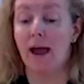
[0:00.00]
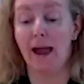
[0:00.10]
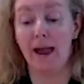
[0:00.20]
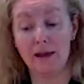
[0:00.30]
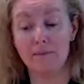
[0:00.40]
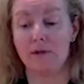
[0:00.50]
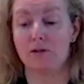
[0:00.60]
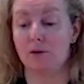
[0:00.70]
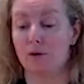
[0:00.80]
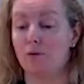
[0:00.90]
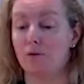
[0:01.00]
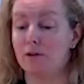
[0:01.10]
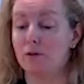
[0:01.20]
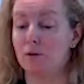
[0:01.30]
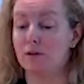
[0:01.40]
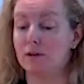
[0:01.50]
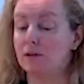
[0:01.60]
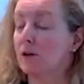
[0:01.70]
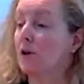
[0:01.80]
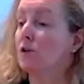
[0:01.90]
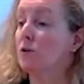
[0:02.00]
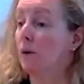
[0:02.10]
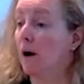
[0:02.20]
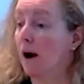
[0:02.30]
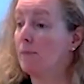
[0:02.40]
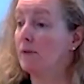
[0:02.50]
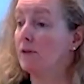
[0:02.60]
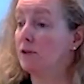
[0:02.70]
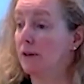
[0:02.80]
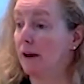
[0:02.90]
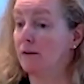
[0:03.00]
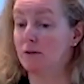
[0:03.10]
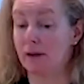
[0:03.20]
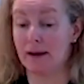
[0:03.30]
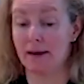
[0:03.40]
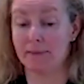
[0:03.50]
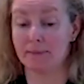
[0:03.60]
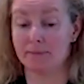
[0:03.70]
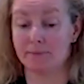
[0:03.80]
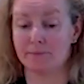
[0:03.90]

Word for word: and material resources to accomplish the undertaking.